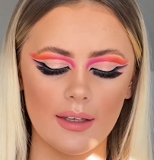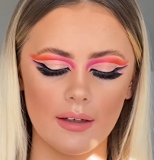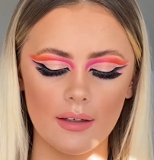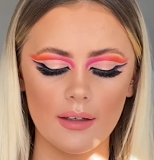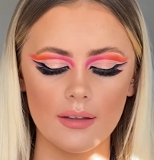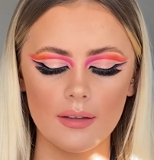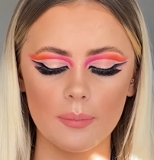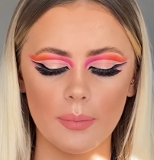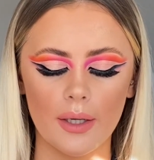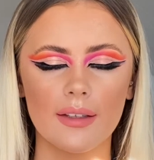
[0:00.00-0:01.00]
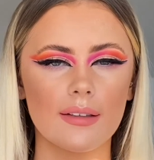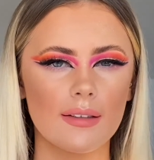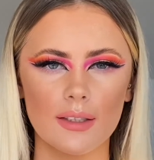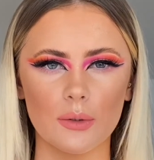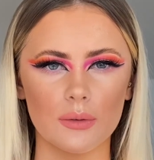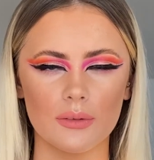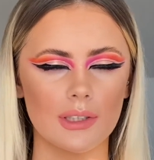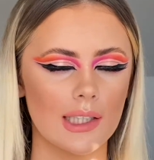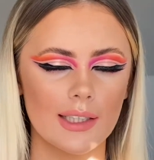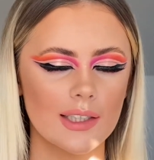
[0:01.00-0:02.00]
colour, but it's still
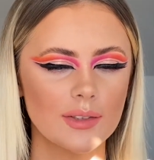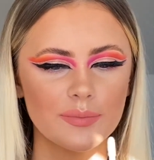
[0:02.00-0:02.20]
clear.